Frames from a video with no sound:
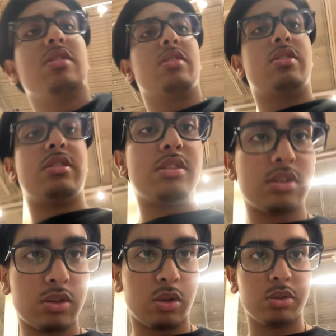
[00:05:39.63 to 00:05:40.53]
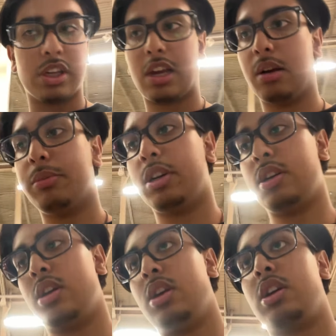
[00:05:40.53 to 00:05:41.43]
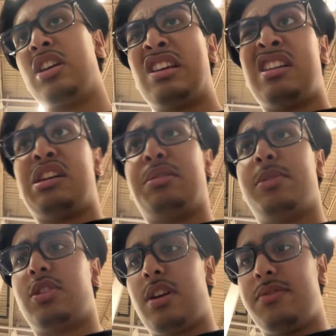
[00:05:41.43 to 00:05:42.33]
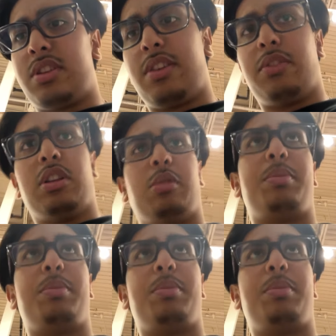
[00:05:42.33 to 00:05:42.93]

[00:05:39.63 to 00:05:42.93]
to hold the camera and I'm gonna drive and give y'all a little